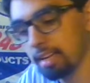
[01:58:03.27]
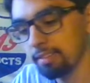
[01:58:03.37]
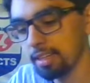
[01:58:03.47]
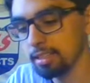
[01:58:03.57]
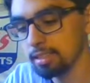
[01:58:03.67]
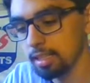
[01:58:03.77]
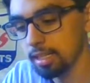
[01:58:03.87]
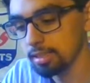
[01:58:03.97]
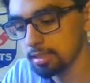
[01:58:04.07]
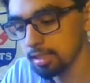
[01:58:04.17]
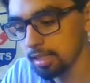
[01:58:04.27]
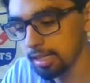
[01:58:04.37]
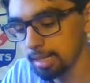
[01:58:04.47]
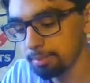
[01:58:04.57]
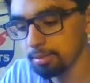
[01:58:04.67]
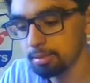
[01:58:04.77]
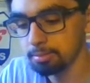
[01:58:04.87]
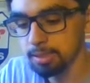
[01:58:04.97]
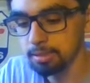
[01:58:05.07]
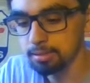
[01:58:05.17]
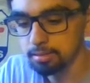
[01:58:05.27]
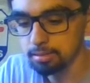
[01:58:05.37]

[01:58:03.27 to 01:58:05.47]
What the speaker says: having it today. It's not happy with me.